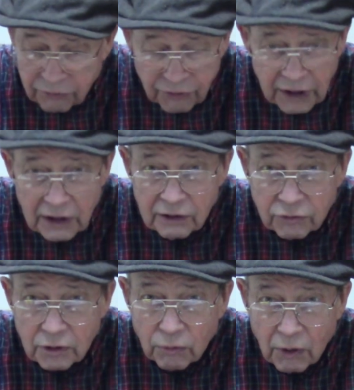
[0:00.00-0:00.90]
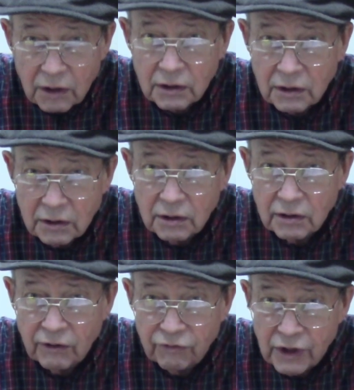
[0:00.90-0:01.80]
feeling for what a
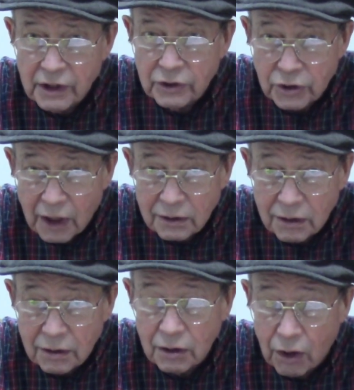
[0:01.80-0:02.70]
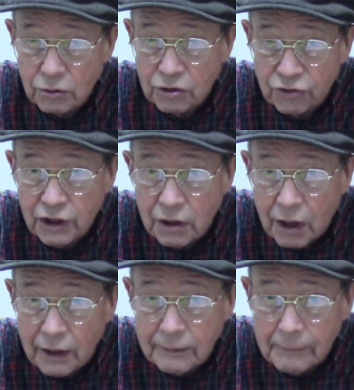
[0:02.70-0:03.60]
good fitting shotgun ought to feel like.